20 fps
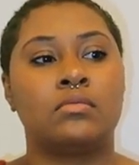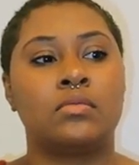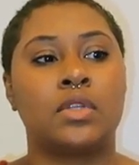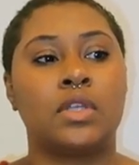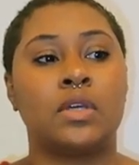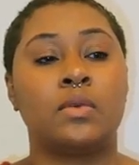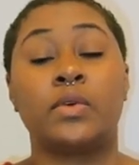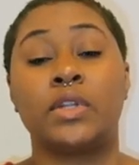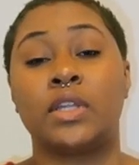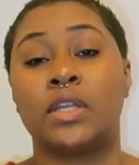
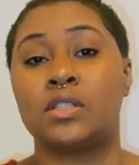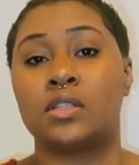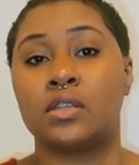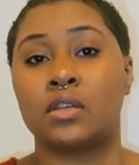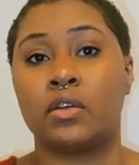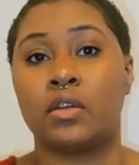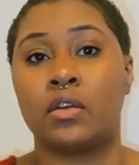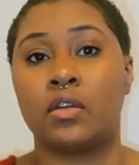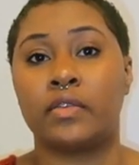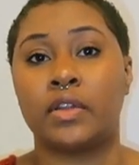when they took
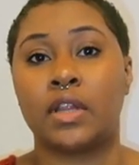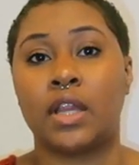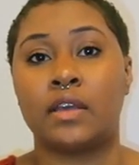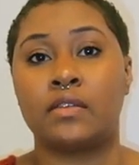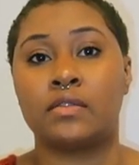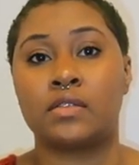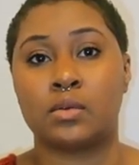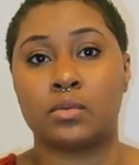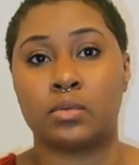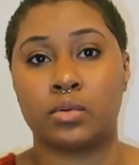her off of
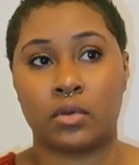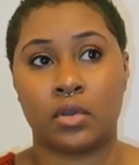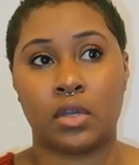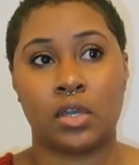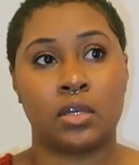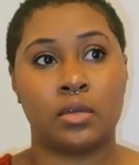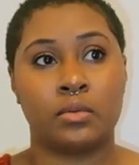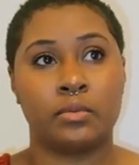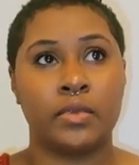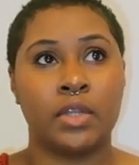life support,
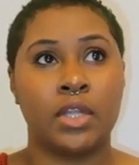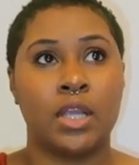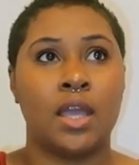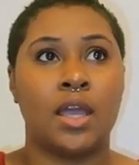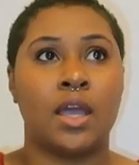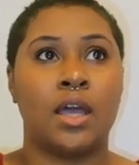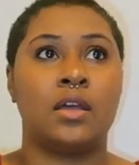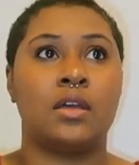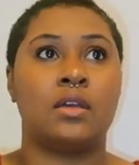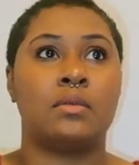
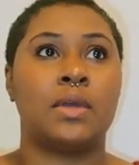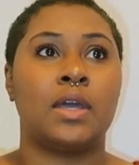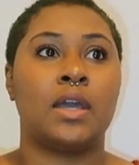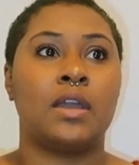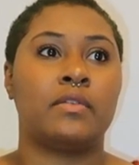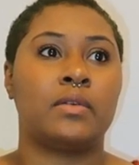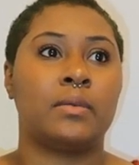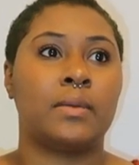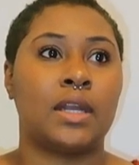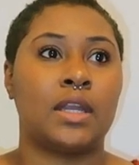and
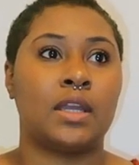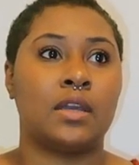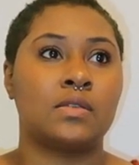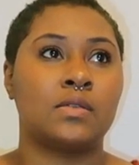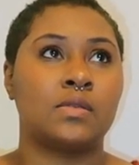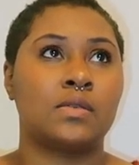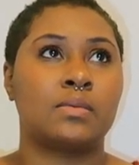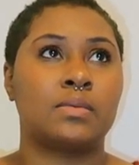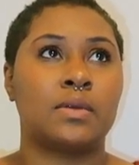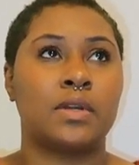everybody
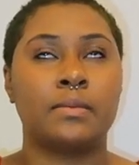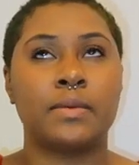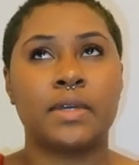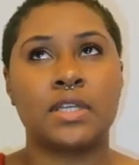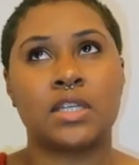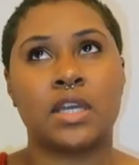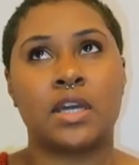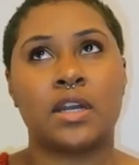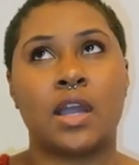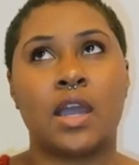else was pretty
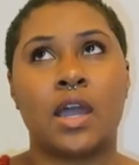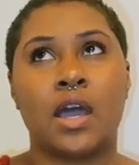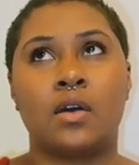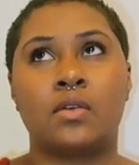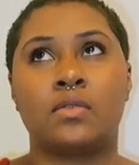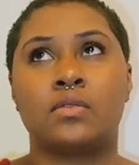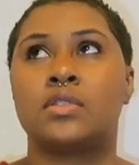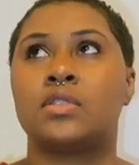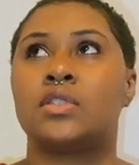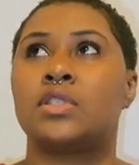much at our
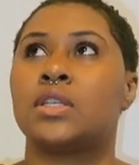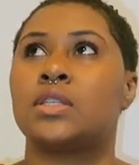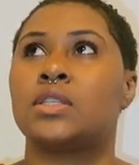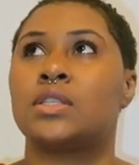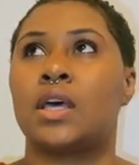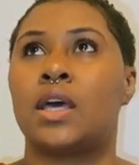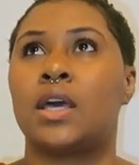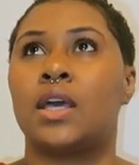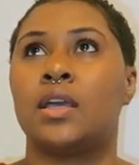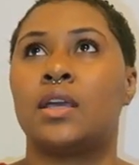house, just
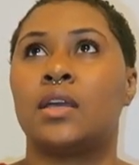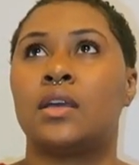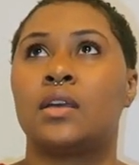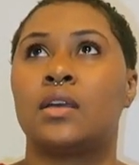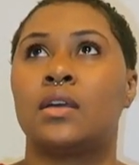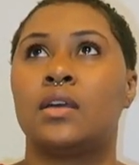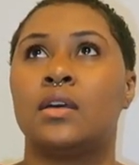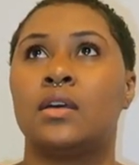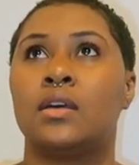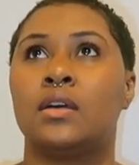like
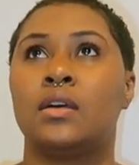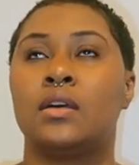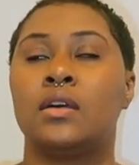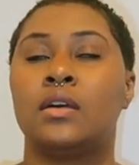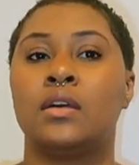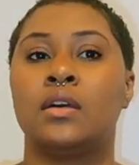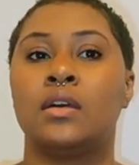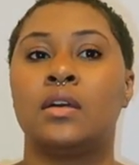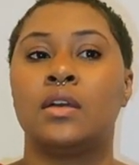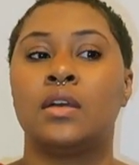
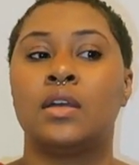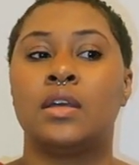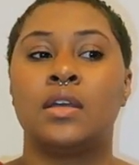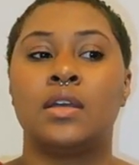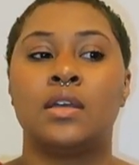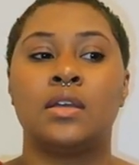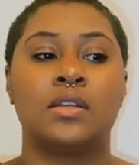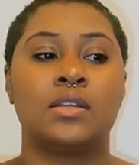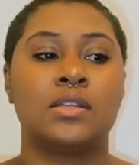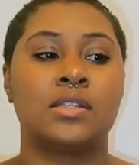
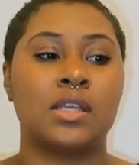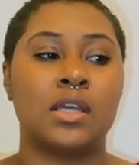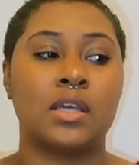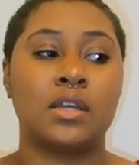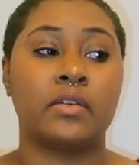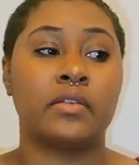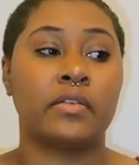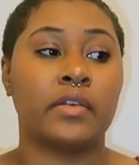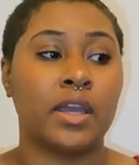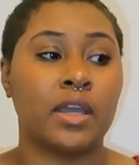
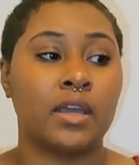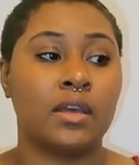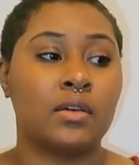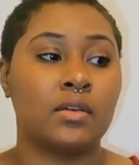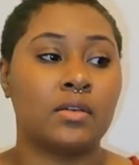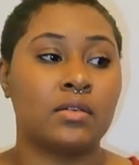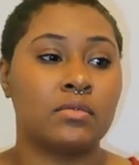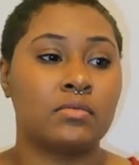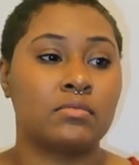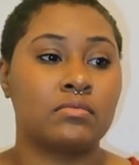sitting
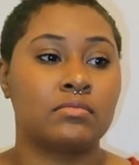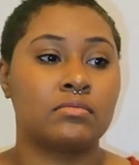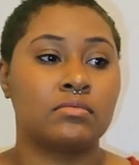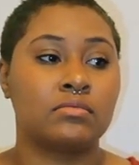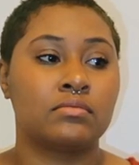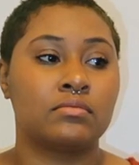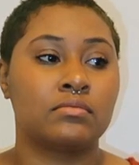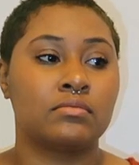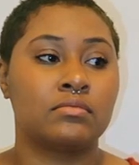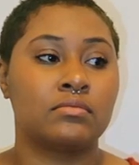around,
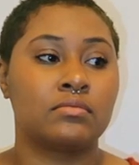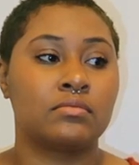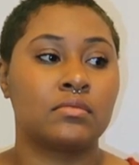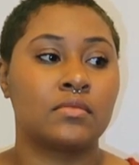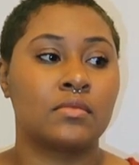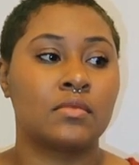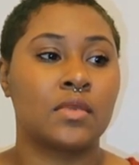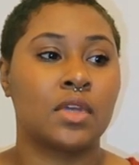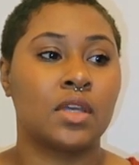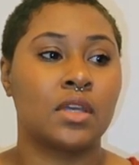
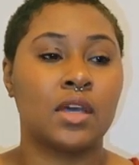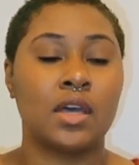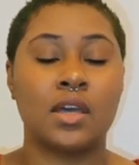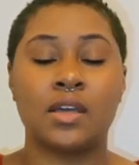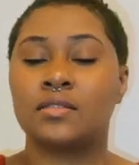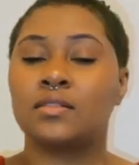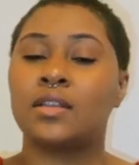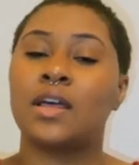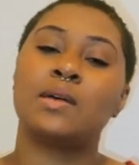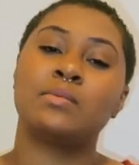
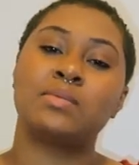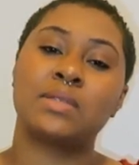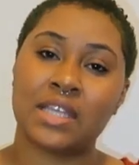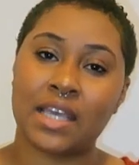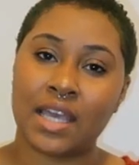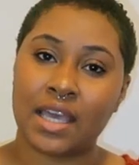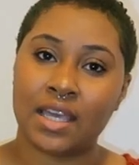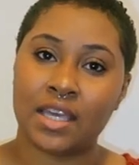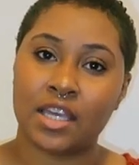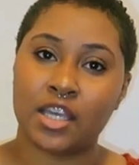
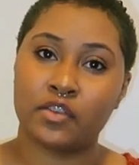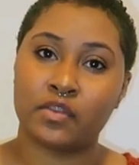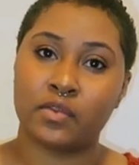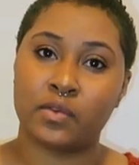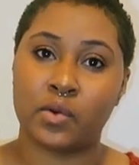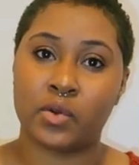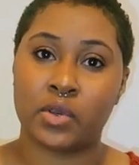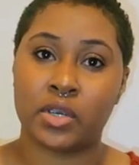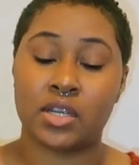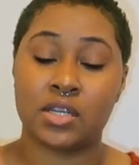upset, of
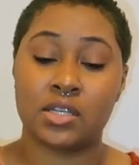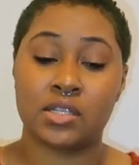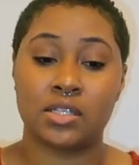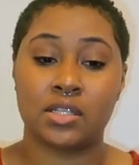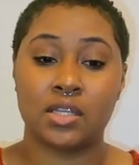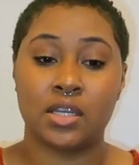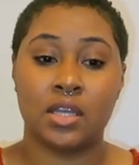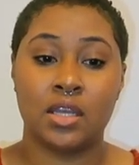course.